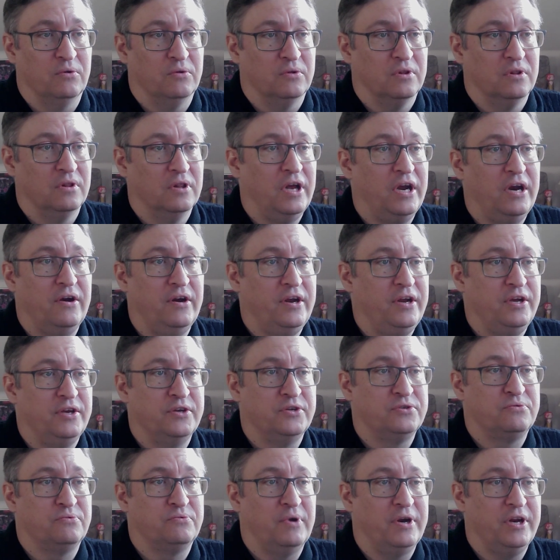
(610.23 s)
Larry
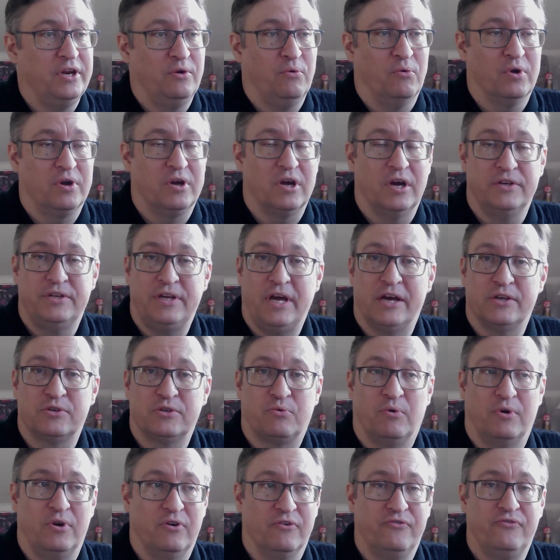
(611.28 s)
is ready to work on
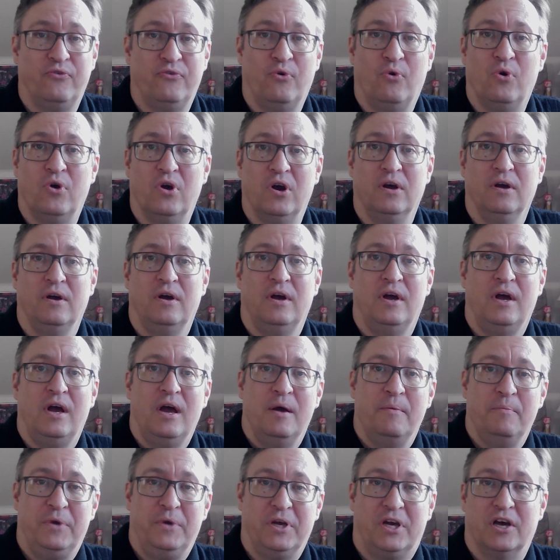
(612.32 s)
task 104,
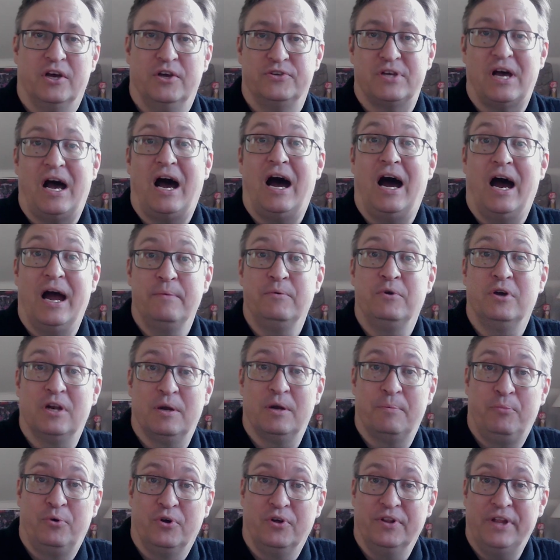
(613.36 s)
because I'm going to
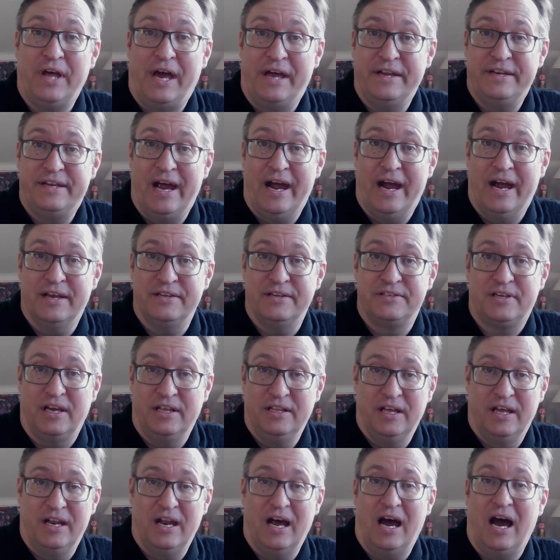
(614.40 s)
pull that task and
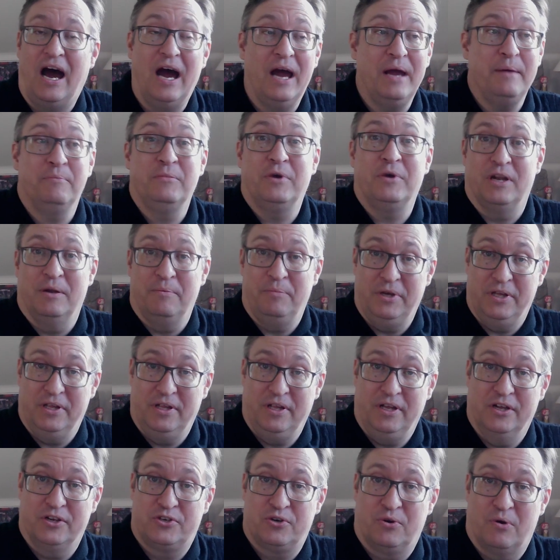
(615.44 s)
then I'm going to be
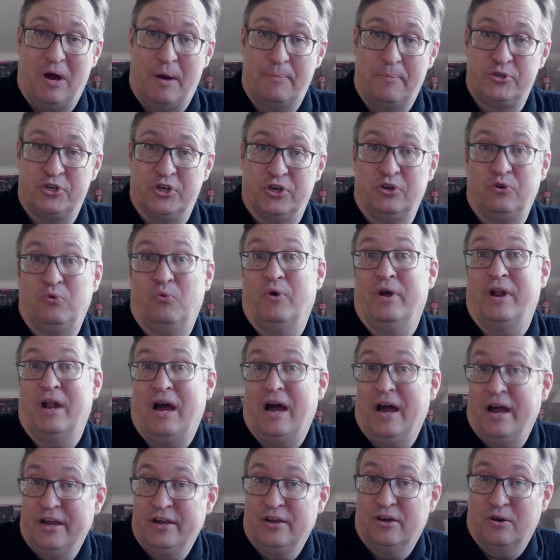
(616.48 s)
the interruption when
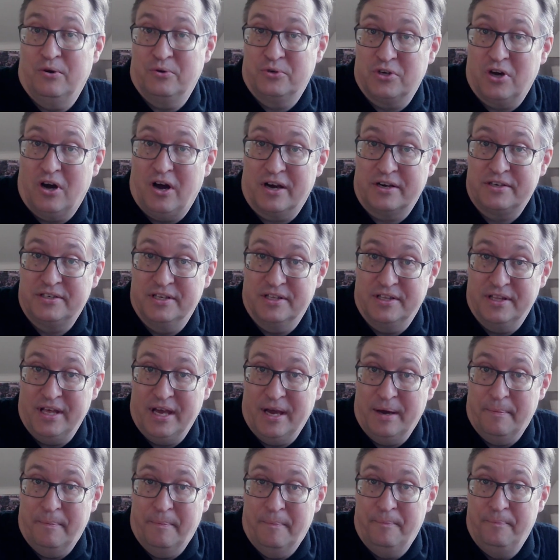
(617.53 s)
I go talk to
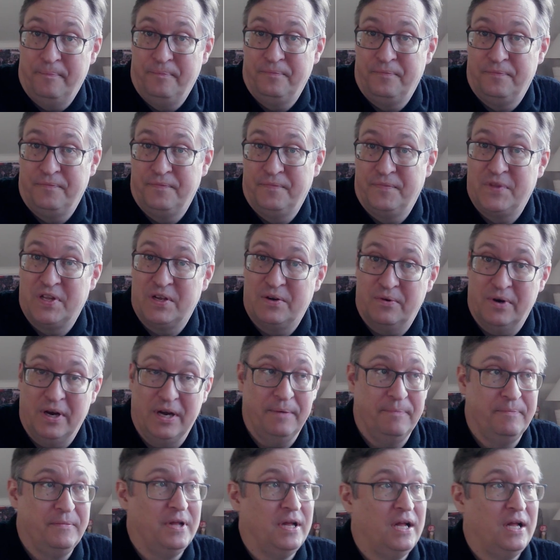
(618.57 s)
them, right?